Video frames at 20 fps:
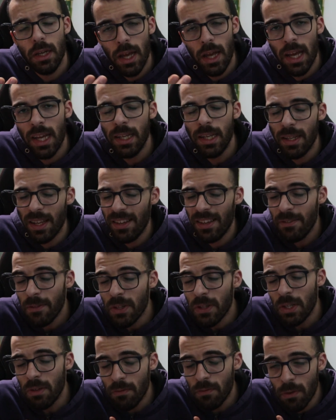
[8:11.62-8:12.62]
And
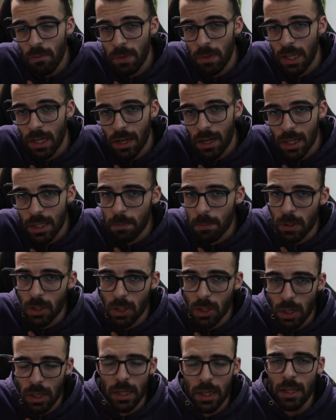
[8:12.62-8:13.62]
unfortunately, for me at least
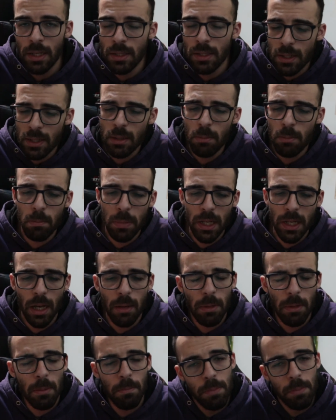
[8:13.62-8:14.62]
personally, it did
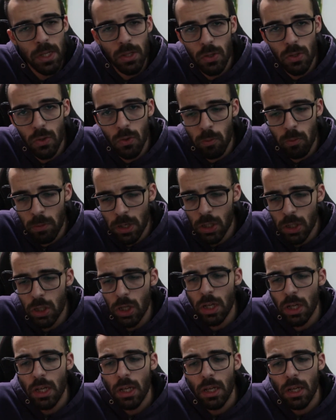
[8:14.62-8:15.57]
become a bit too much.